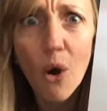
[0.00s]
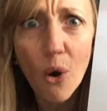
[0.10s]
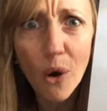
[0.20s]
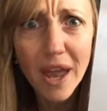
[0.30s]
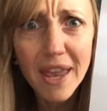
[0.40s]

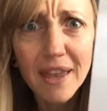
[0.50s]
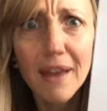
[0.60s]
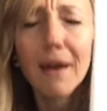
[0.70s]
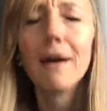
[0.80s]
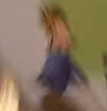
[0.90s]
Oi!
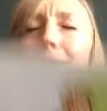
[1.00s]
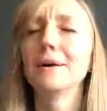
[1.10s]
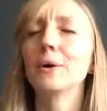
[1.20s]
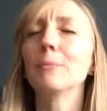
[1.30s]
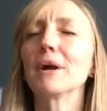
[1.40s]

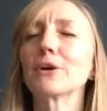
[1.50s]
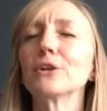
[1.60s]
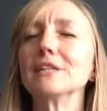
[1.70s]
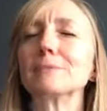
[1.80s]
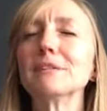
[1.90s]
My
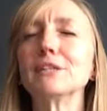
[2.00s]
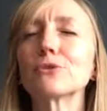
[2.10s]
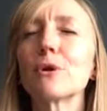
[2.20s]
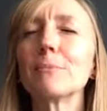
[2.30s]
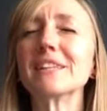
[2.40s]
goodness,
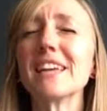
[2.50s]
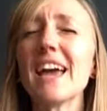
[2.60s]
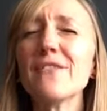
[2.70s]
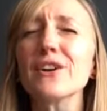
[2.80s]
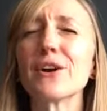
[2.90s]
Mrs. Crombie, is it
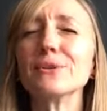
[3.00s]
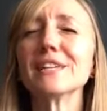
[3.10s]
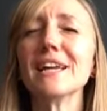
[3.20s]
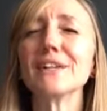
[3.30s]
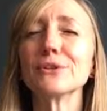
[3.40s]
ever going
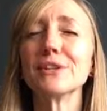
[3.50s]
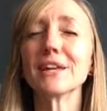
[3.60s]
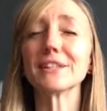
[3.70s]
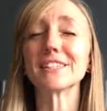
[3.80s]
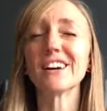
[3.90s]
to land on the
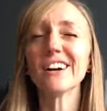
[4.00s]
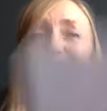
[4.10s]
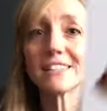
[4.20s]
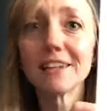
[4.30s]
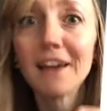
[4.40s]
other
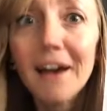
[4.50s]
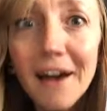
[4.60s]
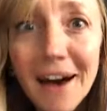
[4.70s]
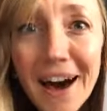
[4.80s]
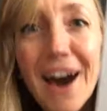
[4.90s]
side?
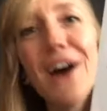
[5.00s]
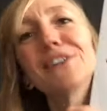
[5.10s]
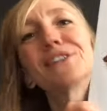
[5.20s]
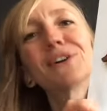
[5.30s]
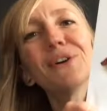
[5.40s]

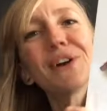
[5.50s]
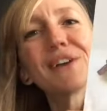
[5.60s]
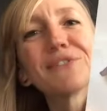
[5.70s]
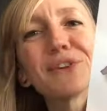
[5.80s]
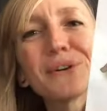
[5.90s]
A
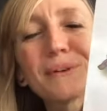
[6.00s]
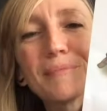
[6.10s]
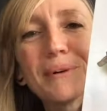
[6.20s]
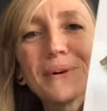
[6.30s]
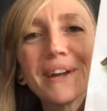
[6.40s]
toy for a
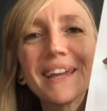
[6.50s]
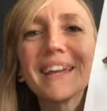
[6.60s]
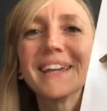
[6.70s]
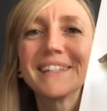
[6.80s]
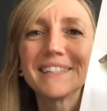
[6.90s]
boy.
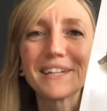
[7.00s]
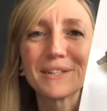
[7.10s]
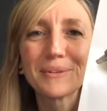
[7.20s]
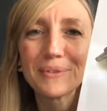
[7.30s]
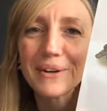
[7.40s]
It
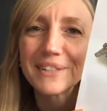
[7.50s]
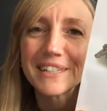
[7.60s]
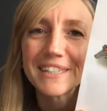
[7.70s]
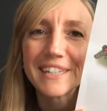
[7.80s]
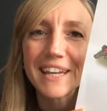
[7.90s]
did. Well
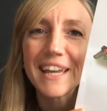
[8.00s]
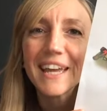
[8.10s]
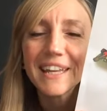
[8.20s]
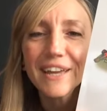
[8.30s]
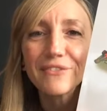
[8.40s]
done today.
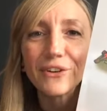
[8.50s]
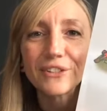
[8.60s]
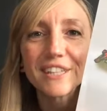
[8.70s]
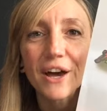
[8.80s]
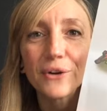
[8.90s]
Give
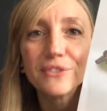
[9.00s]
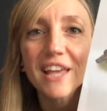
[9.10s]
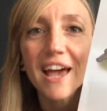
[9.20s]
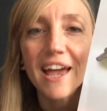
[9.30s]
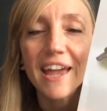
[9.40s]
yourselves
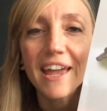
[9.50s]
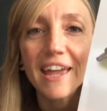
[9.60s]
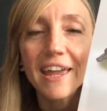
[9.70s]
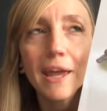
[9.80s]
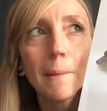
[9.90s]

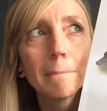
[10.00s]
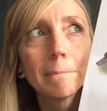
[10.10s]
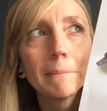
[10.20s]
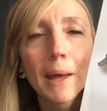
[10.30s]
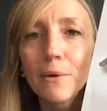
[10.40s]
a
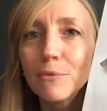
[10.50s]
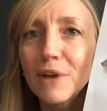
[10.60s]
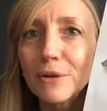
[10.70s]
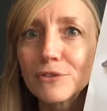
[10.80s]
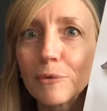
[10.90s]

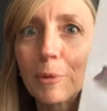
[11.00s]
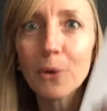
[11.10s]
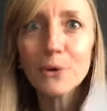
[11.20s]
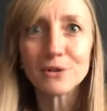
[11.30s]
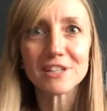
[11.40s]
round of
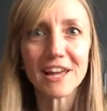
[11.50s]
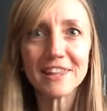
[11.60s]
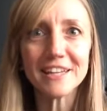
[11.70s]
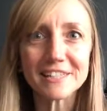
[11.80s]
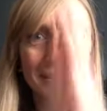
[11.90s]
applause like
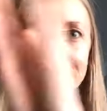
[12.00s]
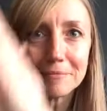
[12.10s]
this.